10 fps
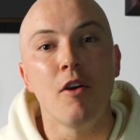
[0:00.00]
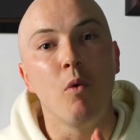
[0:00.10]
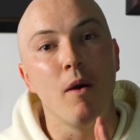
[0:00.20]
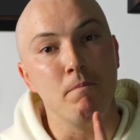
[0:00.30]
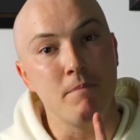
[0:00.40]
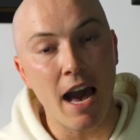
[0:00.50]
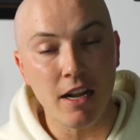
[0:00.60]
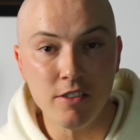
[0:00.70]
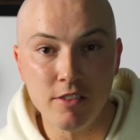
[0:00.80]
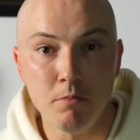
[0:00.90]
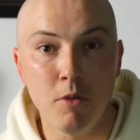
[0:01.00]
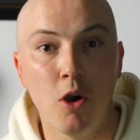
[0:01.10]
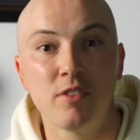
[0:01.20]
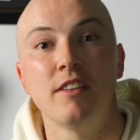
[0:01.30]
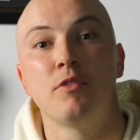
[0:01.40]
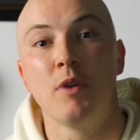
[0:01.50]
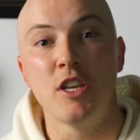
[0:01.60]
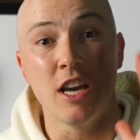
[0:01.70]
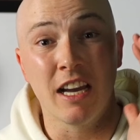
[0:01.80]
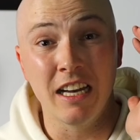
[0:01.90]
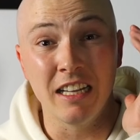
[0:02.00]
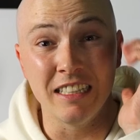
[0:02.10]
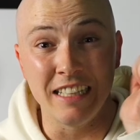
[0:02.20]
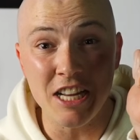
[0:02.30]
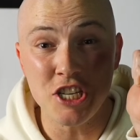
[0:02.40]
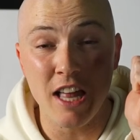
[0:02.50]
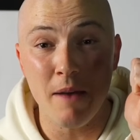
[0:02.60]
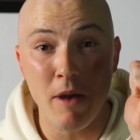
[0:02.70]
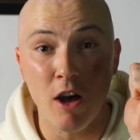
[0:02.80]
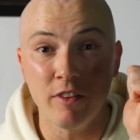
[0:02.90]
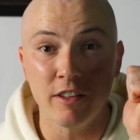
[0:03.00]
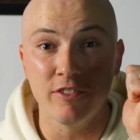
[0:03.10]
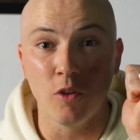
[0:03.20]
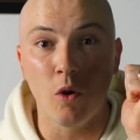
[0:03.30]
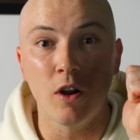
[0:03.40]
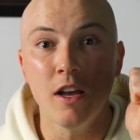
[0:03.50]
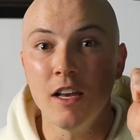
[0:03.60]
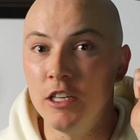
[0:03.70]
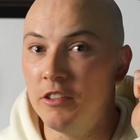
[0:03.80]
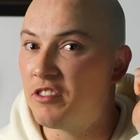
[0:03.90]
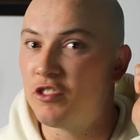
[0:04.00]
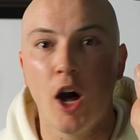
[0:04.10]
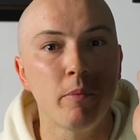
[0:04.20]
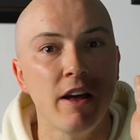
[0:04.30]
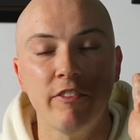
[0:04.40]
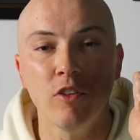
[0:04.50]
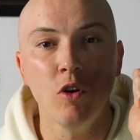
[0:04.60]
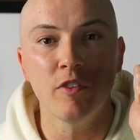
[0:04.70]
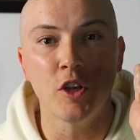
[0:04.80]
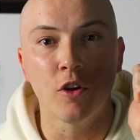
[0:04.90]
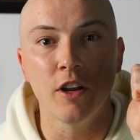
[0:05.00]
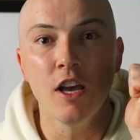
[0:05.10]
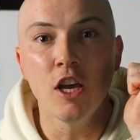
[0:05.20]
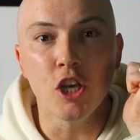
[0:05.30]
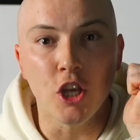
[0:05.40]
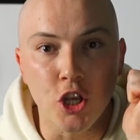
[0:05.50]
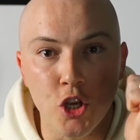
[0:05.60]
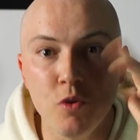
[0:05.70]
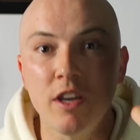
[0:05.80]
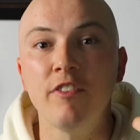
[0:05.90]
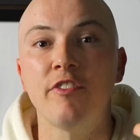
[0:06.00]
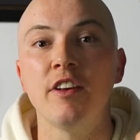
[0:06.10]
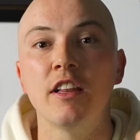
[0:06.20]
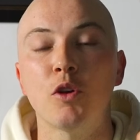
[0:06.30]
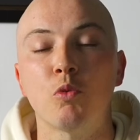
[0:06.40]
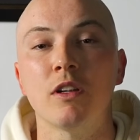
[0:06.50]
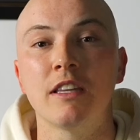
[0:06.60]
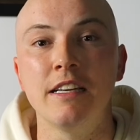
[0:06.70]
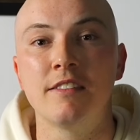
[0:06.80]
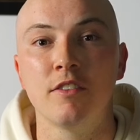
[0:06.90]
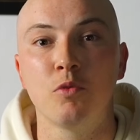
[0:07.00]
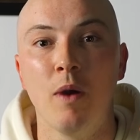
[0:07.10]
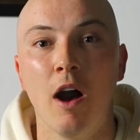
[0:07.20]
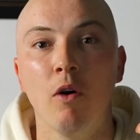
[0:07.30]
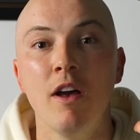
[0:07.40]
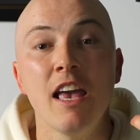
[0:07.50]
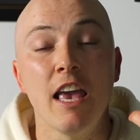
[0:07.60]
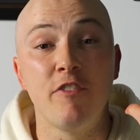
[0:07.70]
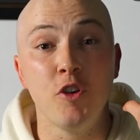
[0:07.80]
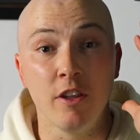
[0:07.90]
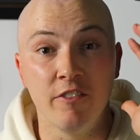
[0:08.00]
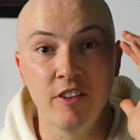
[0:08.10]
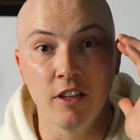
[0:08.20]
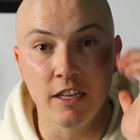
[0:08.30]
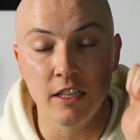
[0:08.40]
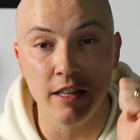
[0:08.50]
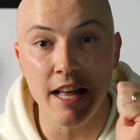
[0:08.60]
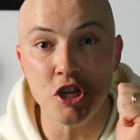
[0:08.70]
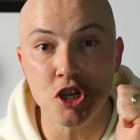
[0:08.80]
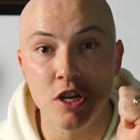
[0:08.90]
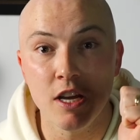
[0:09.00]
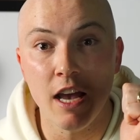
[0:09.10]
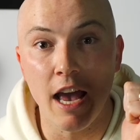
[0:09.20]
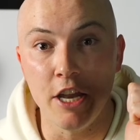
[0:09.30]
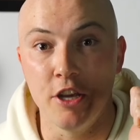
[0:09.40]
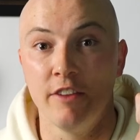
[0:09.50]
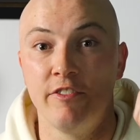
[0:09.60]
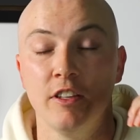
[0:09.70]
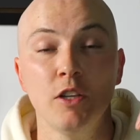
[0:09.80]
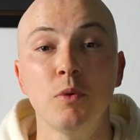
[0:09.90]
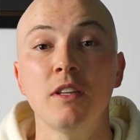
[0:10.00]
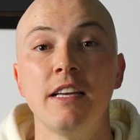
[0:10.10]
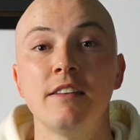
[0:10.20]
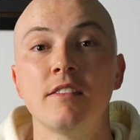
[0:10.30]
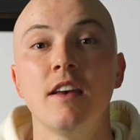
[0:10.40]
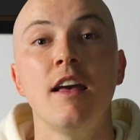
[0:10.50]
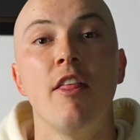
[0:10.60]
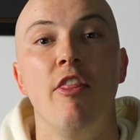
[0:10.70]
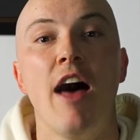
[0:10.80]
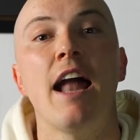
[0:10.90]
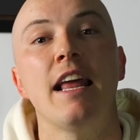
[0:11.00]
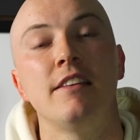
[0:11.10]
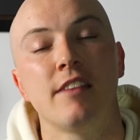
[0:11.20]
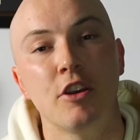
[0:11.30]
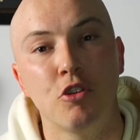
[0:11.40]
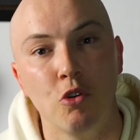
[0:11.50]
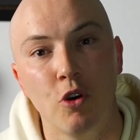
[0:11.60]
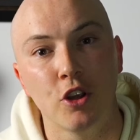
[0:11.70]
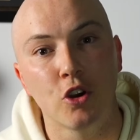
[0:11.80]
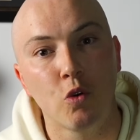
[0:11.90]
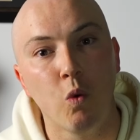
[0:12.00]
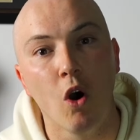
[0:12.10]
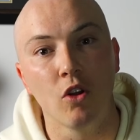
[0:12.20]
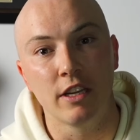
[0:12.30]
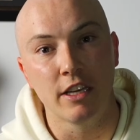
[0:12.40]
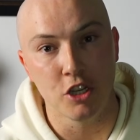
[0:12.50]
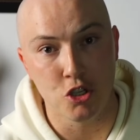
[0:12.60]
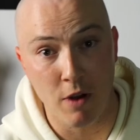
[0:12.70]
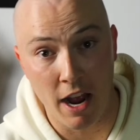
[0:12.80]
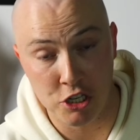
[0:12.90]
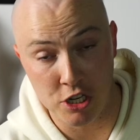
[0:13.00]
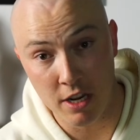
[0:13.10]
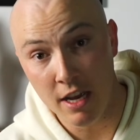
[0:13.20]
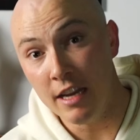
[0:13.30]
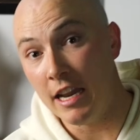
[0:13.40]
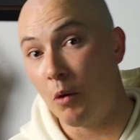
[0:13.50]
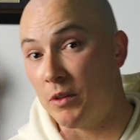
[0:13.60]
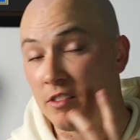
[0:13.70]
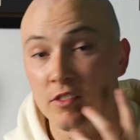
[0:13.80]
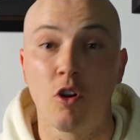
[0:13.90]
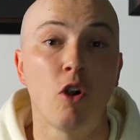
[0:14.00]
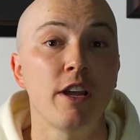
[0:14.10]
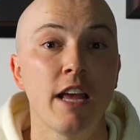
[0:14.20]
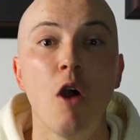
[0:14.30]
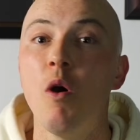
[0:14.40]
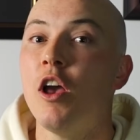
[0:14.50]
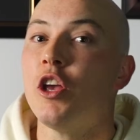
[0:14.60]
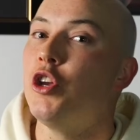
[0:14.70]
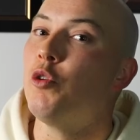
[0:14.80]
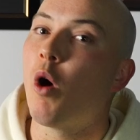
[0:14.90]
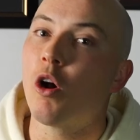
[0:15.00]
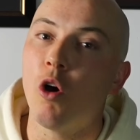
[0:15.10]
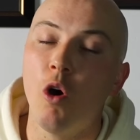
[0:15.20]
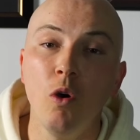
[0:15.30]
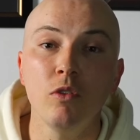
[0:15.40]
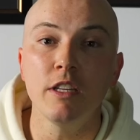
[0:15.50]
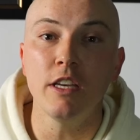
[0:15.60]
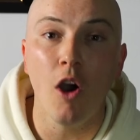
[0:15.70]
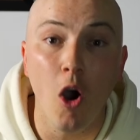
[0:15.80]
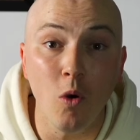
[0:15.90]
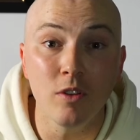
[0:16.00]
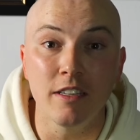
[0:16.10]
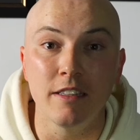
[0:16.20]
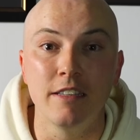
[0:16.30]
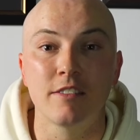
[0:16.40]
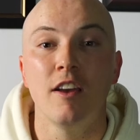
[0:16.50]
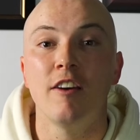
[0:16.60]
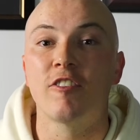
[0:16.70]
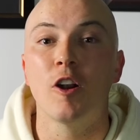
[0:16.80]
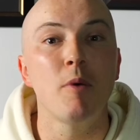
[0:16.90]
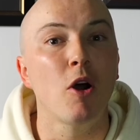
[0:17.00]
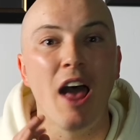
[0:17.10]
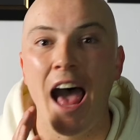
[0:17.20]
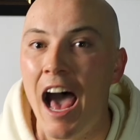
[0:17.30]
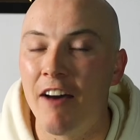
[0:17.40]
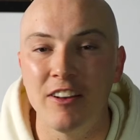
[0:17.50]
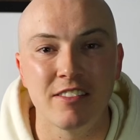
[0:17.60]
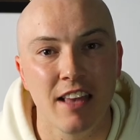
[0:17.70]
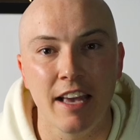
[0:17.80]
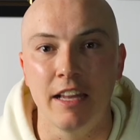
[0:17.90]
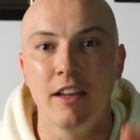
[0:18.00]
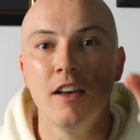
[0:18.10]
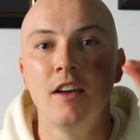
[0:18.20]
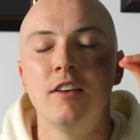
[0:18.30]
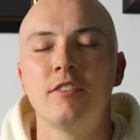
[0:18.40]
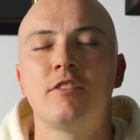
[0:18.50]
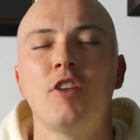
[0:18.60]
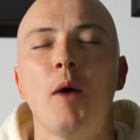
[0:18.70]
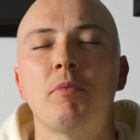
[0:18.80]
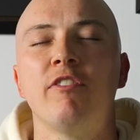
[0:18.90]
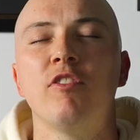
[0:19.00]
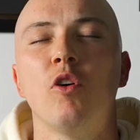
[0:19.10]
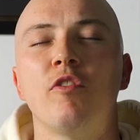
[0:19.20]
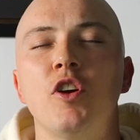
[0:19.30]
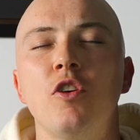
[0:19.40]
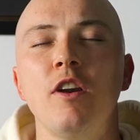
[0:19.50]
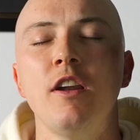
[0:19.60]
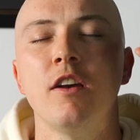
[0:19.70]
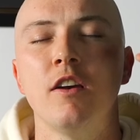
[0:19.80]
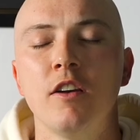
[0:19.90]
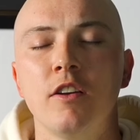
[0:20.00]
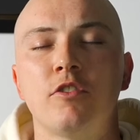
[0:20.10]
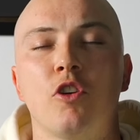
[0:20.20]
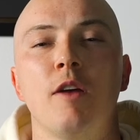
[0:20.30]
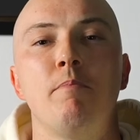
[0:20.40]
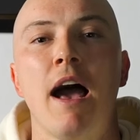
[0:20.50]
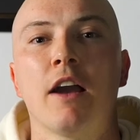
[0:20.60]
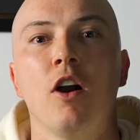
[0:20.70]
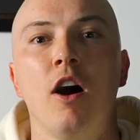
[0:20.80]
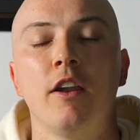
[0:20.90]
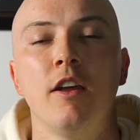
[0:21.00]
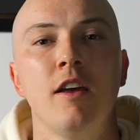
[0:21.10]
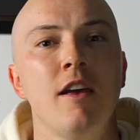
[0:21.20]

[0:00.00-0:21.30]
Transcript: What matters the most is when you clench that pelvic floor, you stop that flow of urine, you can feel it release as well. If you can feel it clench and you can feel it release, that is a good quality contraction. Now, when starting out, you are only holding this for about a half a second. Stop the flow of urine, turn it back on.